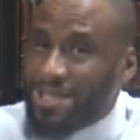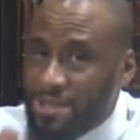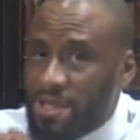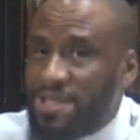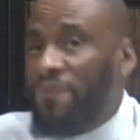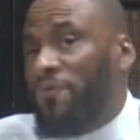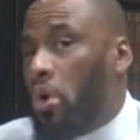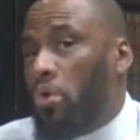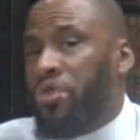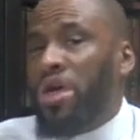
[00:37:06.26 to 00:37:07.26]
is the
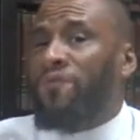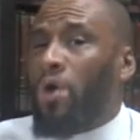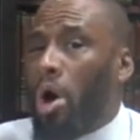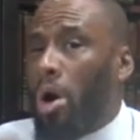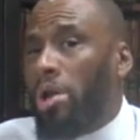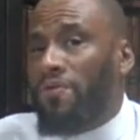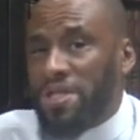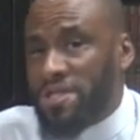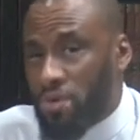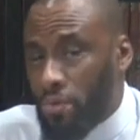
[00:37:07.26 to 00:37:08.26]
difficult thing for all of
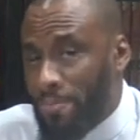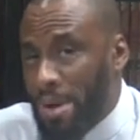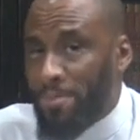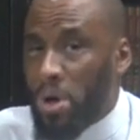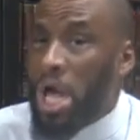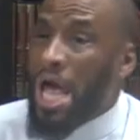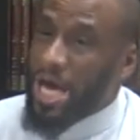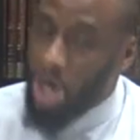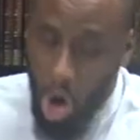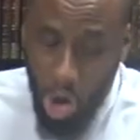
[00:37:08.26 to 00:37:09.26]
us to remember
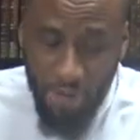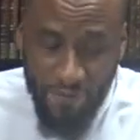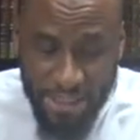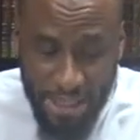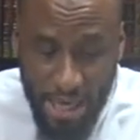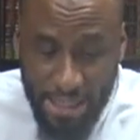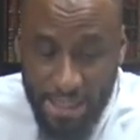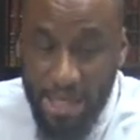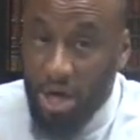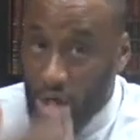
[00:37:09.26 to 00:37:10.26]
and all of us
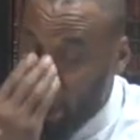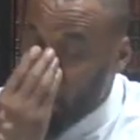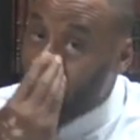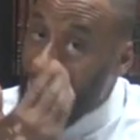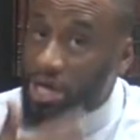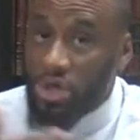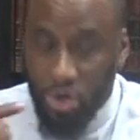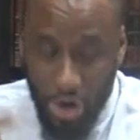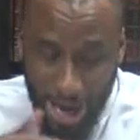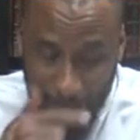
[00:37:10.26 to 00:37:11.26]
to get ourselves back on
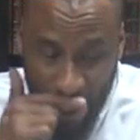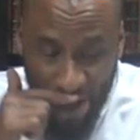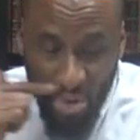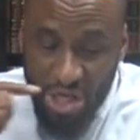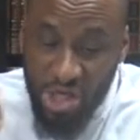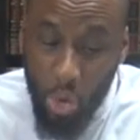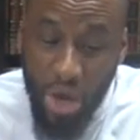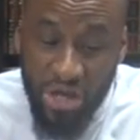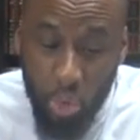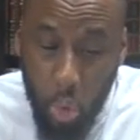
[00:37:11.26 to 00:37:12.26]
track. We need to
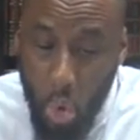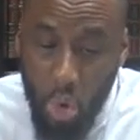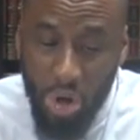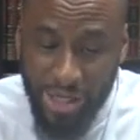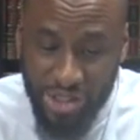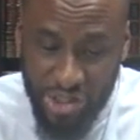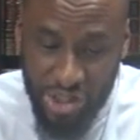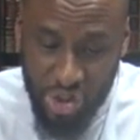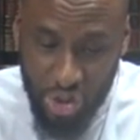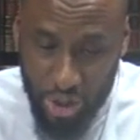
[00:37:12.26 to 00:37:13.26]
wage war against
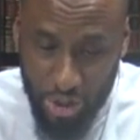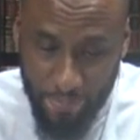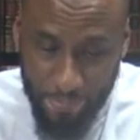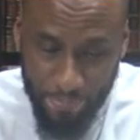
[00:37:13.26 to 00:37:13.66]
this shirk.